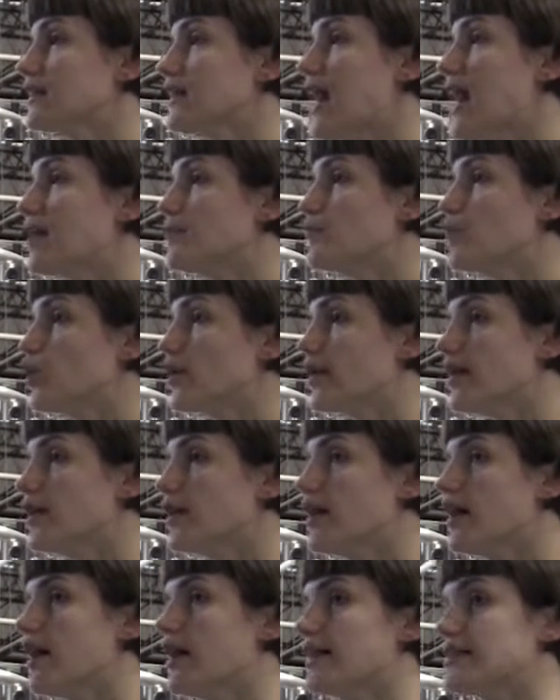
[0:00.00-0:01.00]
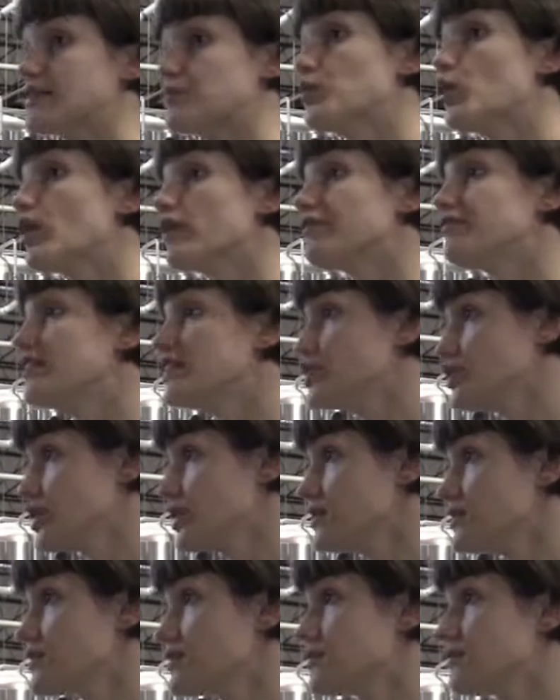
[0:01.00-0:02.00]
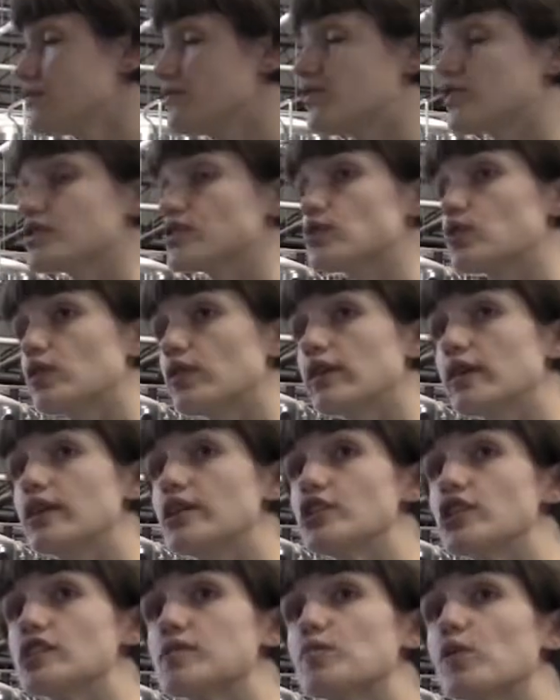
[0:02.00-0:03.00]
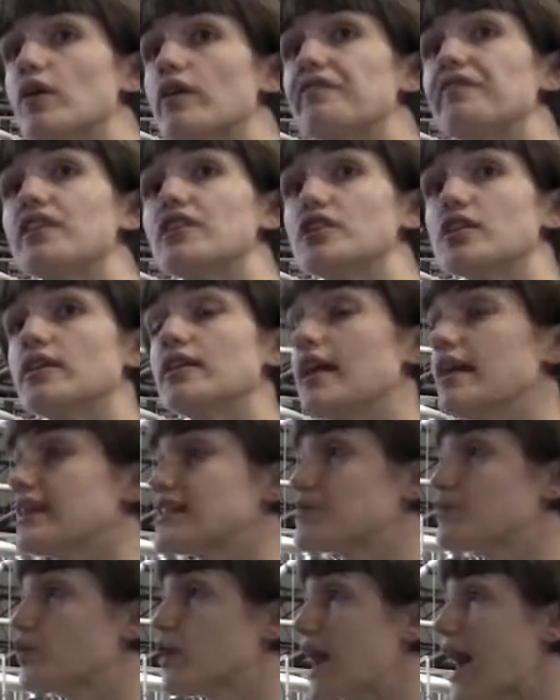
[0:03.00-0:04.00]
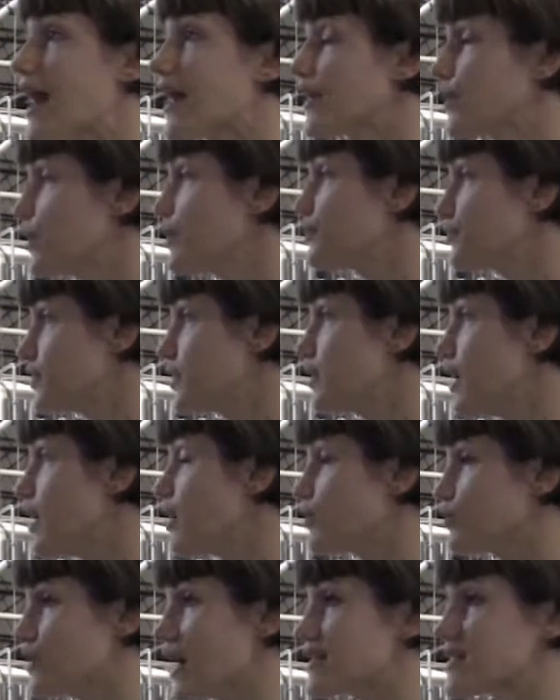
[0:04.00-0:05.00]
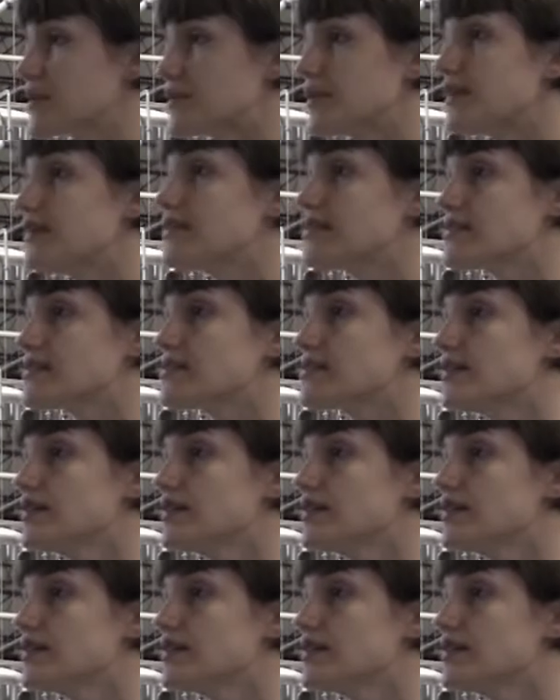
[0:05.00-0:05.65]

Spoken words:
lot more, it's more efficient for storage, it's more efficient, and it's more accurate for our recipes